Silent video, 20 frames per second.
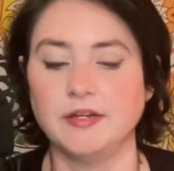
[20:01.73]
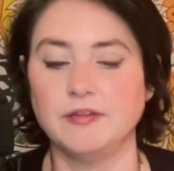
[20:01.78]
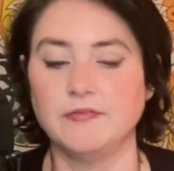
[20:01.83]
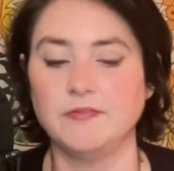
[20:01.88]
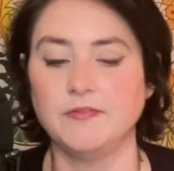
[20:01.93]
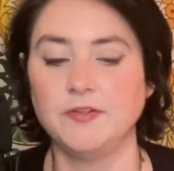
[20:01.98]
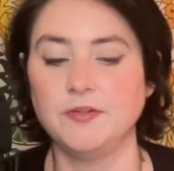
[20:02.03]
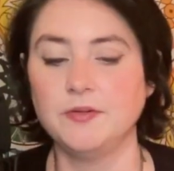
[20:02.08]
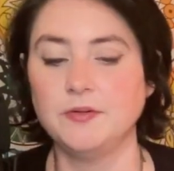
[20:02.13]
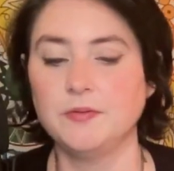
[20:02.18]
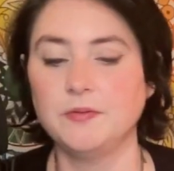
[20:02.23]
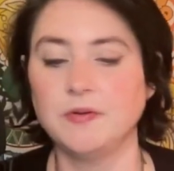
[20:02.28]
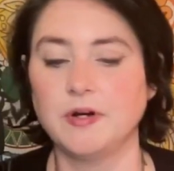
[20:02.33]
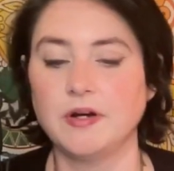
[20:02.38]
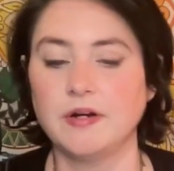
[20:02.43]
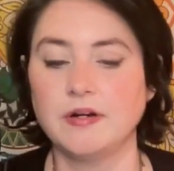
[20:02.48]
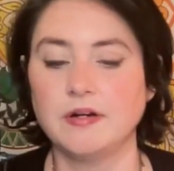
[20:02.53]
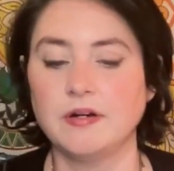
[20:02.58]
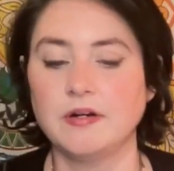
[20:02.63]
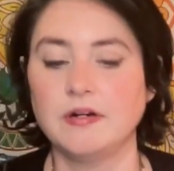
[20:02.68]
if you
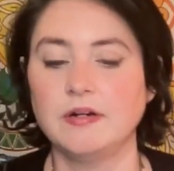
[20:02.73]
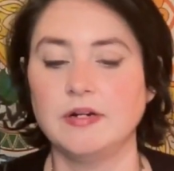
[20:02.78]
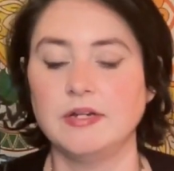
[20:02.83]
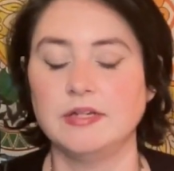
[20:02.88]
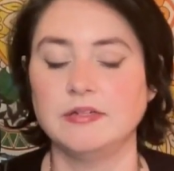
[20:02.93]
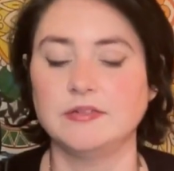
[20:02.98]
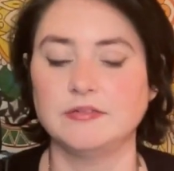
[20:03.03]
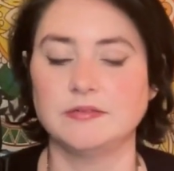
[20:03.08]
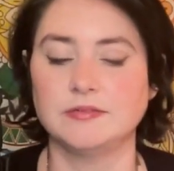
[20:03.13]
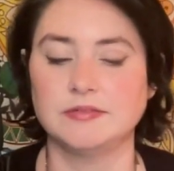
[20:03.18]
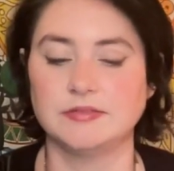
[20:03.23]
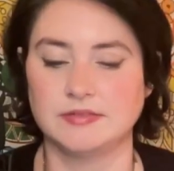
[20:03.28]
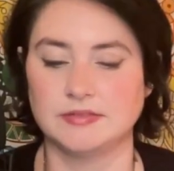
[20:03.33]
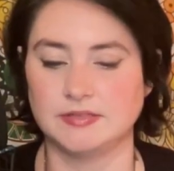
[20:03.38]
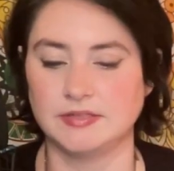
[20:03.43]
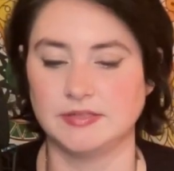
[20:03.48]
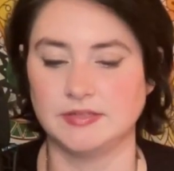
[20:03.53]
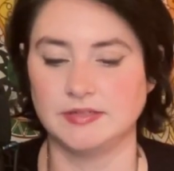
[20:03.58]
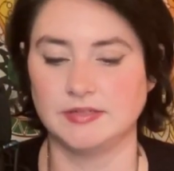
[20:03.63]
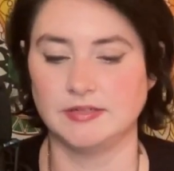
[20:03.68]
are
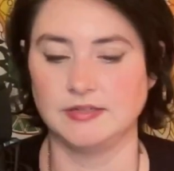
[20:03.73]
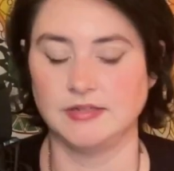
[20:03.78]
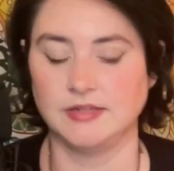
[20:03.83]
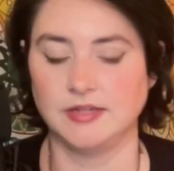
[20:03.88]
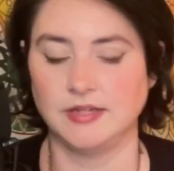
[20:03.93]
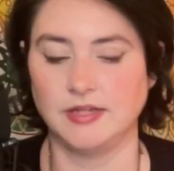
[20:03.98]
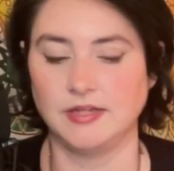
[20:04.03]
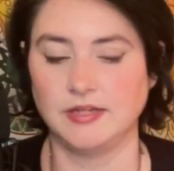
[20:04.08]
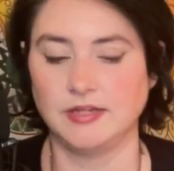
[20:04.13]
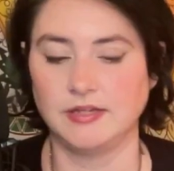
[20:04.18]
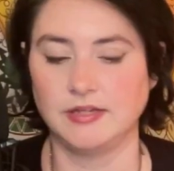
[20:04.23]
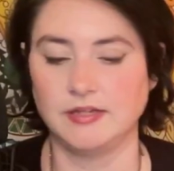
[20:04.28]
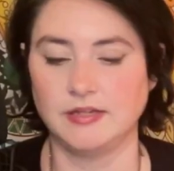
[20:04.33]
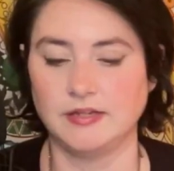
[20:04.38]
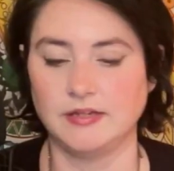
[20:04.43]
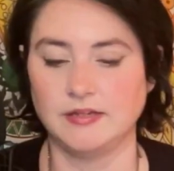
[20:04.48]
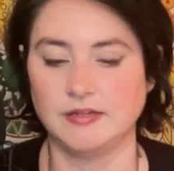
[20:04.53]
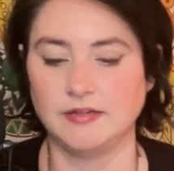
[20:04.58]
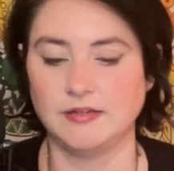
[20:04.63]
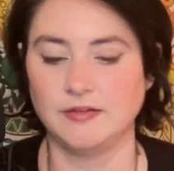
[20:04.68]
interested
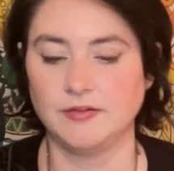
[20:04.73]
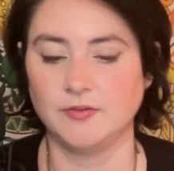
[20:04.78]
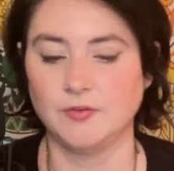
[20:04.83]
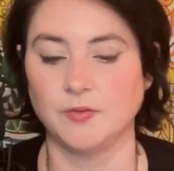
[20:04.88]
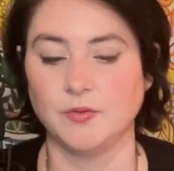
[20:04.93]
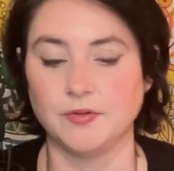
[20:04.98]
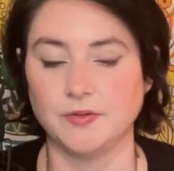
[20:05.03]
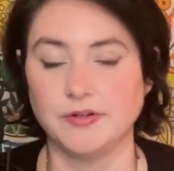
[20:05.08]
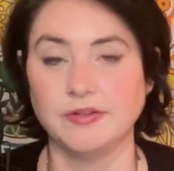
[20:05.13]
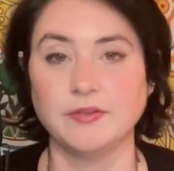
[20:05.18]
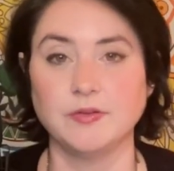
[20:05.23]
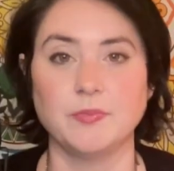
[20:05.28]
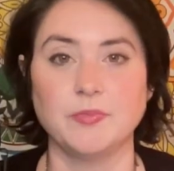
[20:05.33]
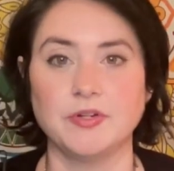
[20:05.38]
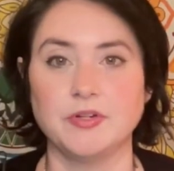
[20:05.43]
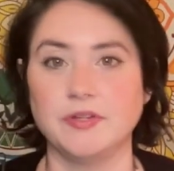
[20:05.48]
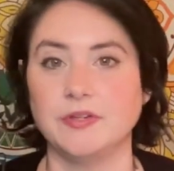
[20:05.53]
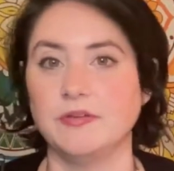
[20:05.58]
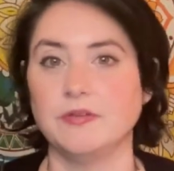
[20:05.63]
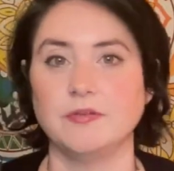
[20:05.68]
in ordering the
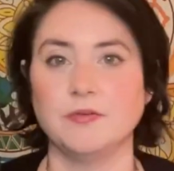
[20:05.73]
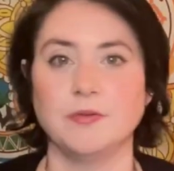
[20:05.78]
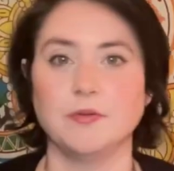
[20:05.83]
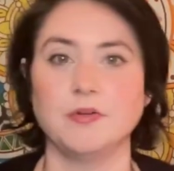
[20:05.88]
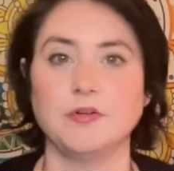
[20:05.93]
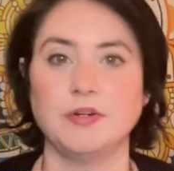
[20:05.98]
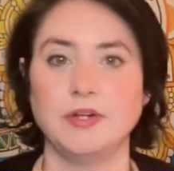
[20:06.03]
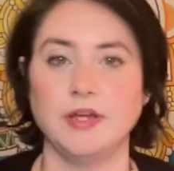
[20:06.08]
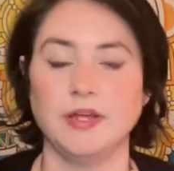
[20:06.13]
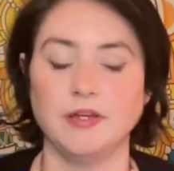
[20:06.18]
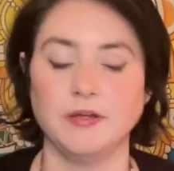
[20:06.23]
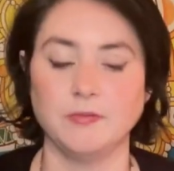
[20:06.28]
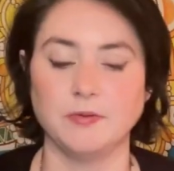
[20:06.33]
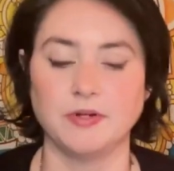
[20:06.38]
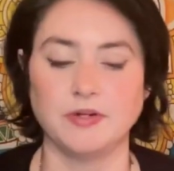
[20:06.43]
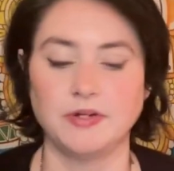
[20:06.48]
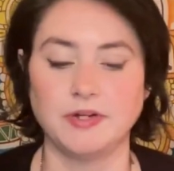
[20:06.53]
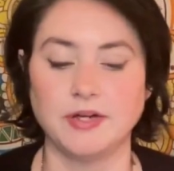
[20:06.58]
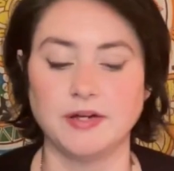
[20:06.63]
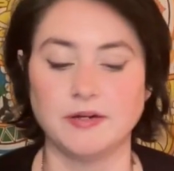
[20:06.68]
book, you can order it
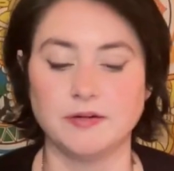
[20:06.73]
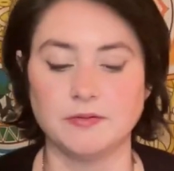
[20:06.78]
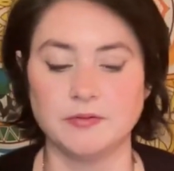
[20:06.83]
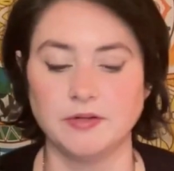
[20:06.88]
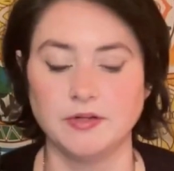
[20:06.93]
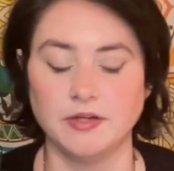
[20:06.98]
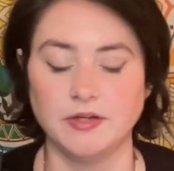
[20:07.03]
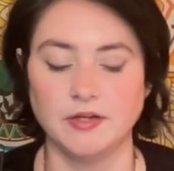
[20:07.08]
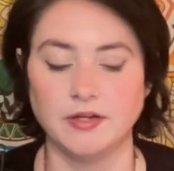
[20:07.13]
anywhere now.